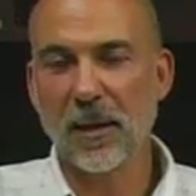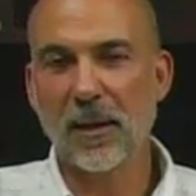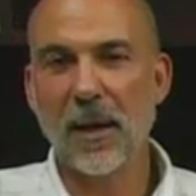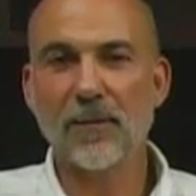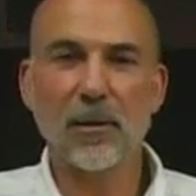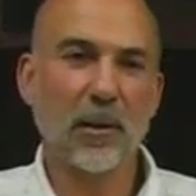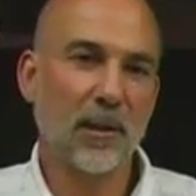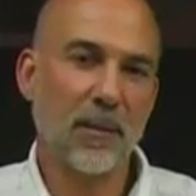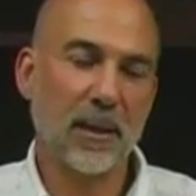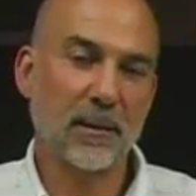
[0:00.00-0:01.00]
and have you
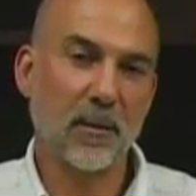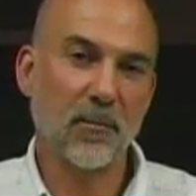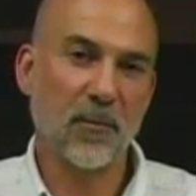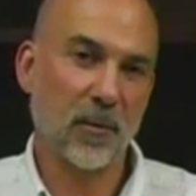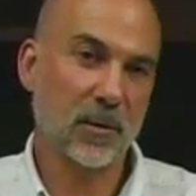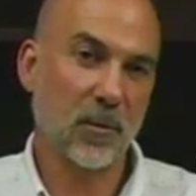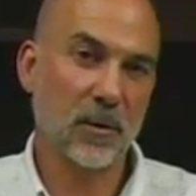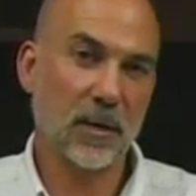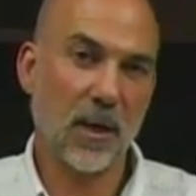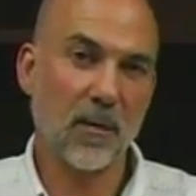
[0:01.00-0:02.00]
eliminate them for a
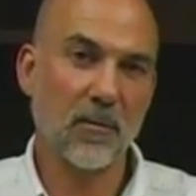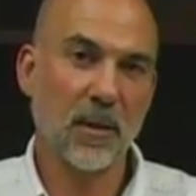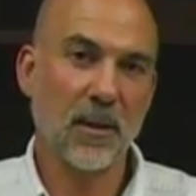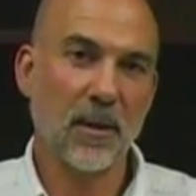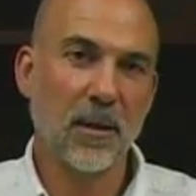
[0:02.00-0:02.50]
short time,